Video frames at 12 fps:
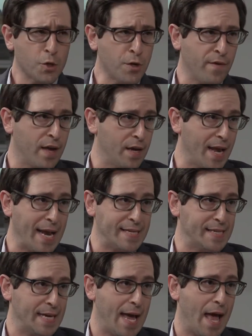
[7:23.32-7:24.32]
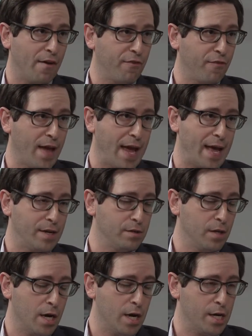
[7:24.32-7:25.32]
you've had 18F at
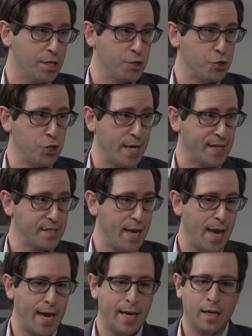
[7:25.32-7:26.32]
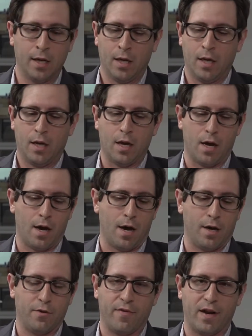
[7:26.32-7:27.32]
GSA,
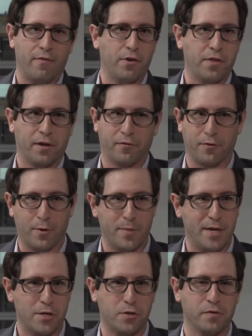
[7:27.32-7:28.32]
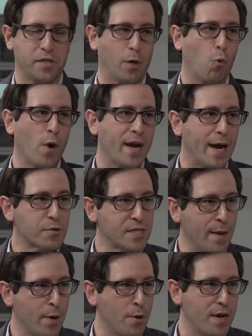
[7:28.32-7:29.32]
you've had everything from initiatives like White House
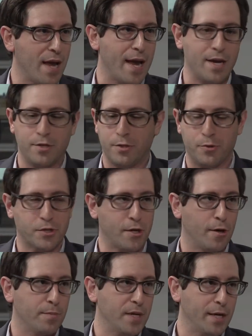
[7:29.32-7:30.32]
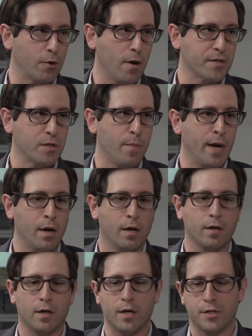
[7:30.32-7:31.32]
Demo Day to Startup Day Across
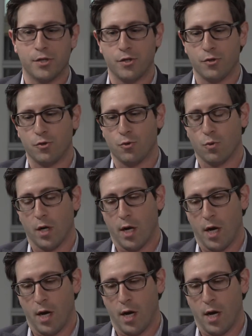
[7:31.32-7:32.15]
America to